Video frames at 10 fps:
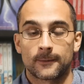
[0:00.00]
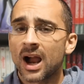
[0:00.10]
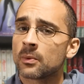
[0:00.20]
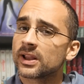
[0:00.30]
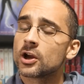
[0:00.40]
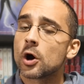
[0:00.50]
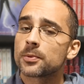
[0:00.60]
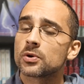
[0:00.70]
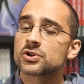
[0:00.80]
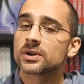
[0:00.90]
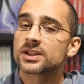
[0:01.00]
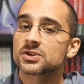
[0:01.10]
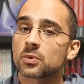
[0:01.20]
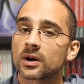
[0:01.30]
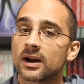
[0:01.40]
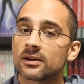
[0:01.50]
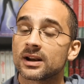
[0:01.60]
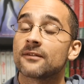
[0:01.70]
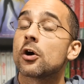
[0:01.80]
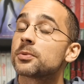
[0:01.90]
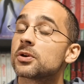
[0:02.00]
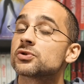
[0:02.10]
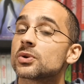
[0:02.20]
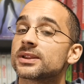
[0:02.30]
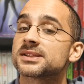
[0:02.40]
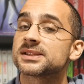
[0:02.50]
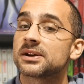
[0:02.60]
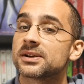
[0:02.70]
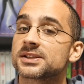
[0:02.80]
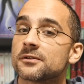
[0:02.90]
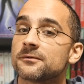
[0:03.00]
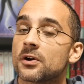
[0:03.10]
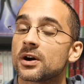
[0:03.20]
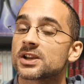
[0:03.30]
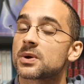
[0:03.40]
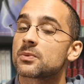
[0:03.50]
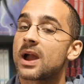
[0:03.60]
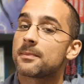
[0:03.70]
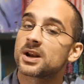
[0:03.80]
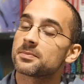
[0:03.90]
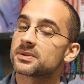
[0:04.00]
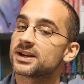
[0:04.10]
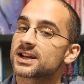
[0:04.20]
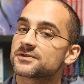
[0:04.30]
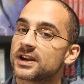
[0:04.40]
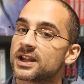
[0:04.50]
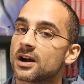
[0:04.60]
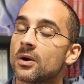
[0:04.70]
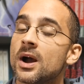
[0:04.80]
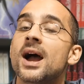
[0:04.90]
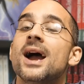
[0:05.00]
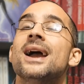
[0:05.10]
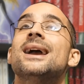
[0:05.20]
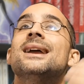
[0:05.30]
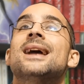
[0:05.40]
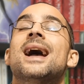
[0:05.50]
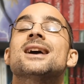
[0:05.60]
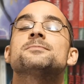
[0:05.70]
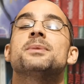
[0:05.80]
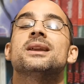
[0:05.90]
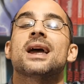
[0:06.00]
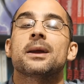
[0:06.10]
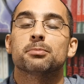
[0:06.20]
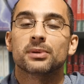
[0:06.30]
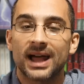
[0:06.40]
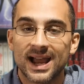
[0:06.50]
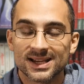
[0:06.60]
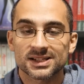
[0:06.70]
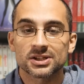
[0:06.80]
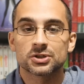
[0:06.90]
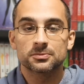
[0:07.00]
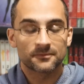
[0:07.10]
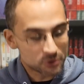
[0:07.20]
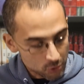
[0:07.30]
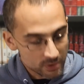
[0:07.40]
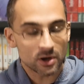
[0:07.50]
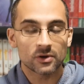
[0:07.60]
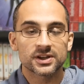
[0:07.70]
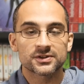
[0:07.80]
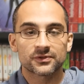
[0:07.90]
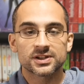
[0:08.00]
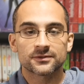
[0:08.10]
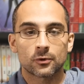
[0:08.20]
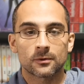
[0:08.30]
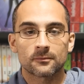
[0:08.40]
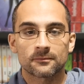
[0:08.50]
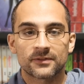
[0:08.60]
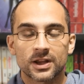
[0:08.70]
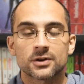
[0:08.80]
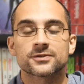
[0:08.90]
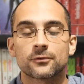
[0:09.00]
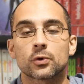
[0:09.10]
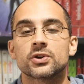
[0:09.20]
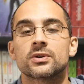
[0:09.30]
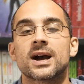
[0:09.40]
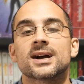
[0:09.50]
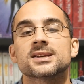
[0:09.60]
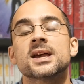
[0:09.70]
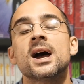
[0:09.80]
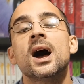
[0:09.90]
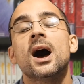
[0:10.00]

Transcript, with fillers: I really hope you enjoyed this workout and I hope you enjoyed this series so far as we wrap it up in the next video. It has been a blast doing all these form videos for you guys.